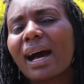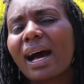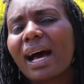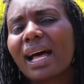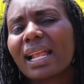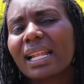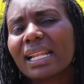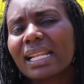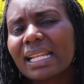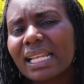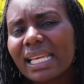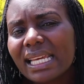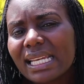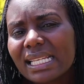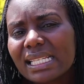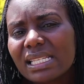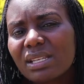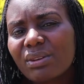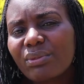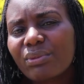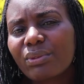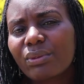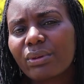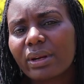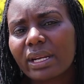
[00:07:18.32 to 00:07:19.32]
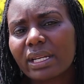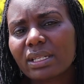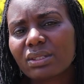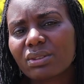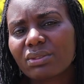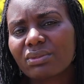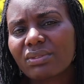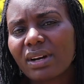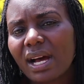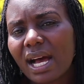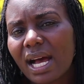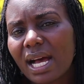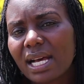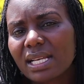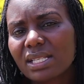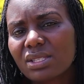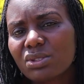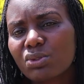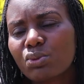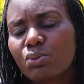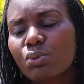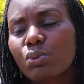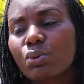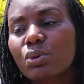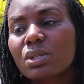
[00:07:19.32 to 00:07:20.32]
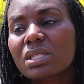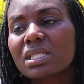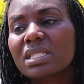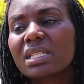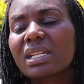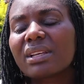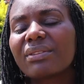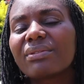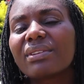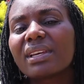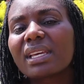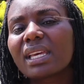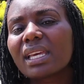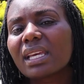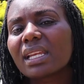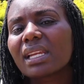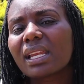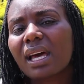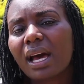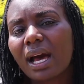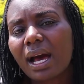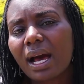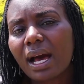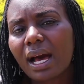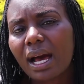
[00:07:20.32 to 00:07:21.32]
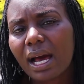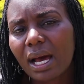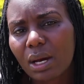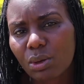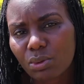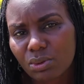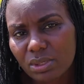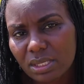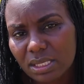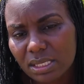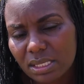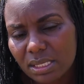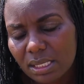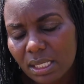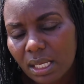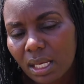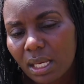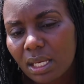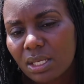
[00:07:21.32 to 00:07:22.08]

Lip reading: a lady friend of hers who was living in her house.